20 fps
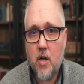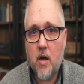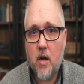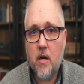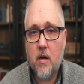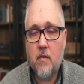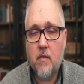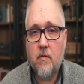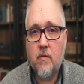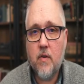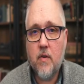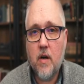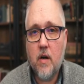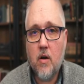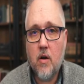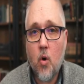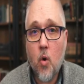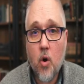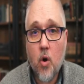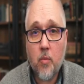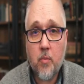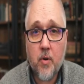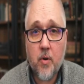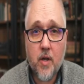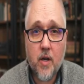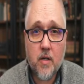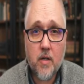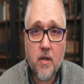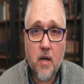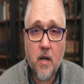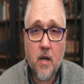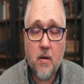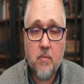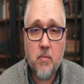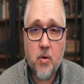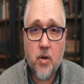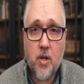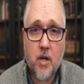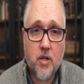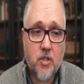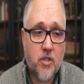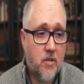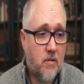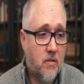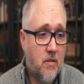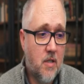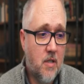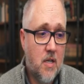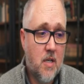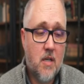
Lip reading: of oil production,